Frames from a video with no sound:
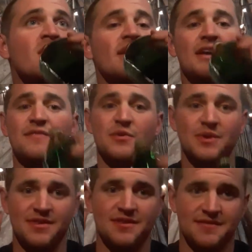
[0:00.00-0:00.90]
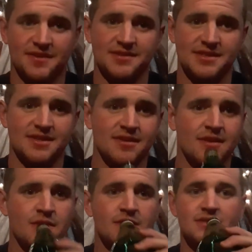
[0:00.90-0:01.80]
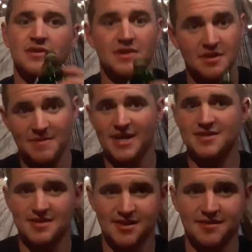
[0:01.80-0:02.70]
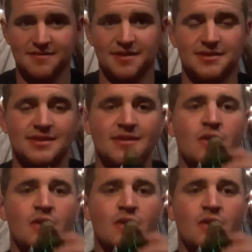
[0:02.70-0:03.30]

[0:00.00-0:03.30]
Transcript: Even with the filter. So you can imagine the unfiltered.